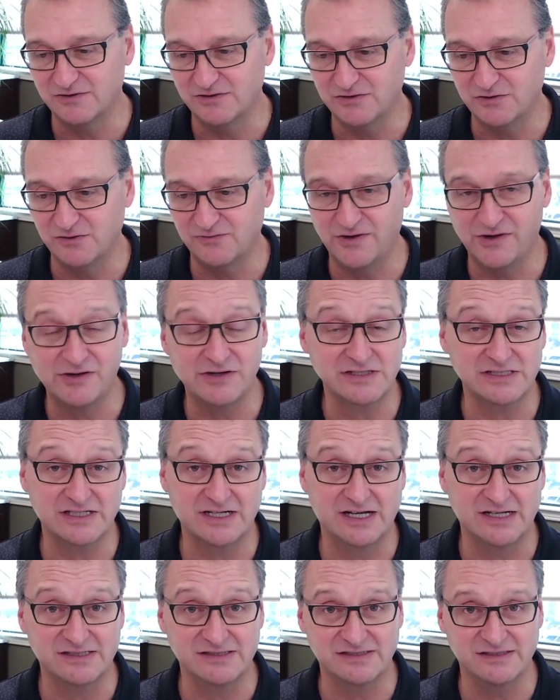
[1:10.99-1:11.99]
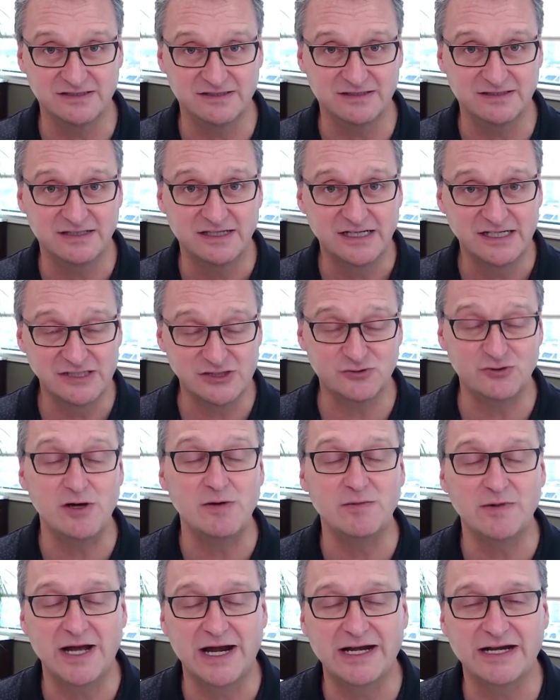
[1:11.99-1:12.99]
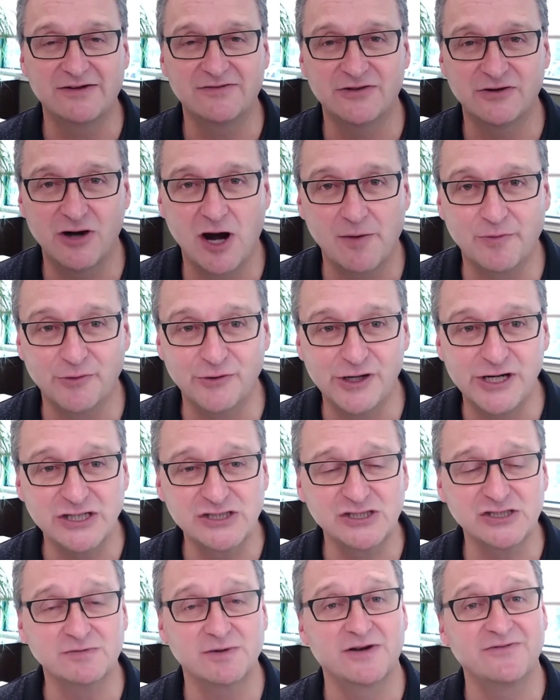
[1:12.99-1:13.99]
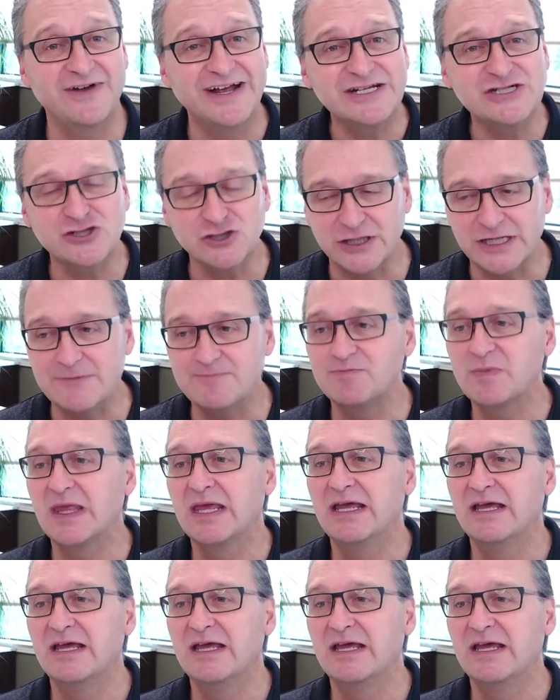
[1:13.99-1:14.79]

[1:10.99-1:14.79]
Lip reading: do various cuts and streamlining of their operations. But eventually,